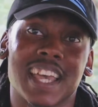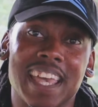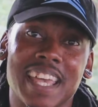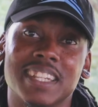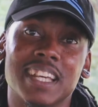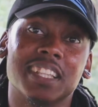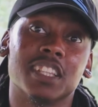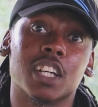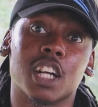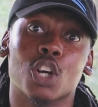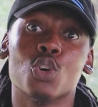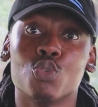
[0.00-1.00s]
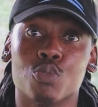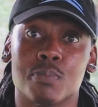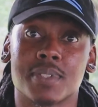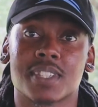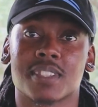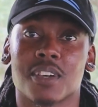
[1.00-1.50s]
and
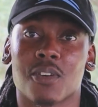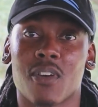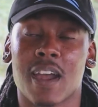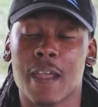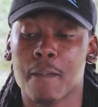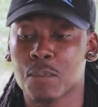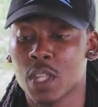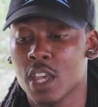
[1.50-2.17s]
legumes, all right?